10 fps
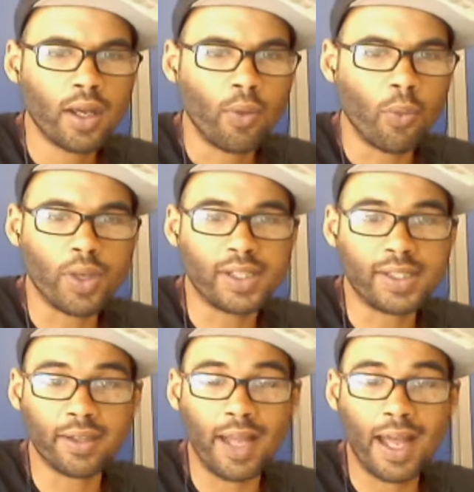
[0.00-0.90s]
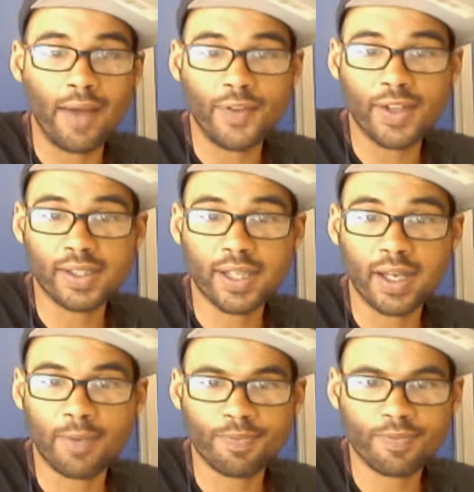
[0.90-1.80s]
we still have his,
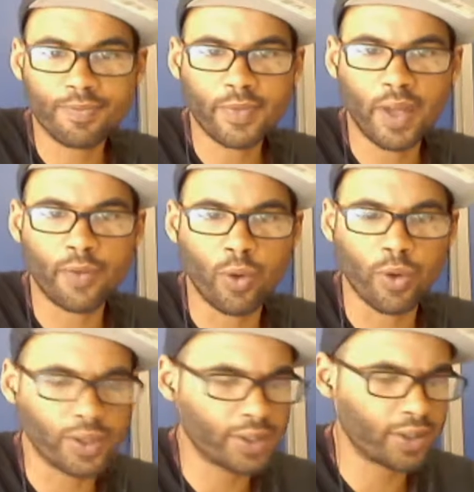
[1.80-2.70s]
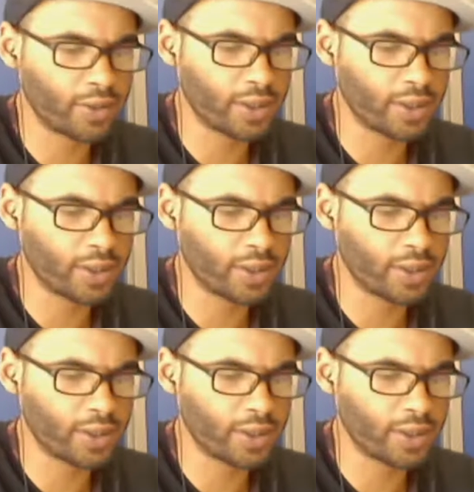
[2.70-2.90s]
of course,